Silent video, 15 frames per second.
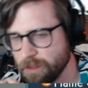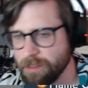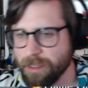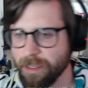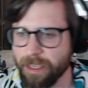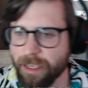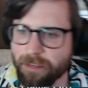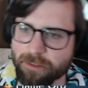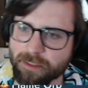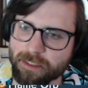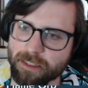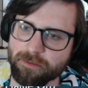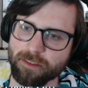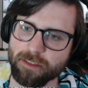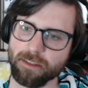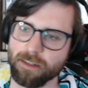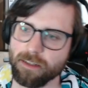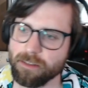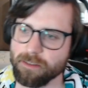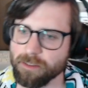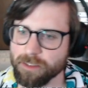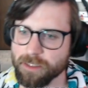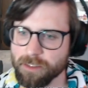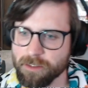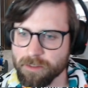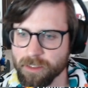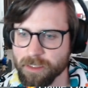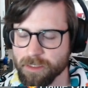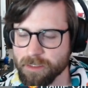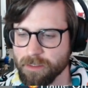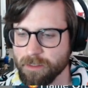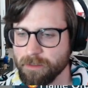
I have safety goggles. I'll do this.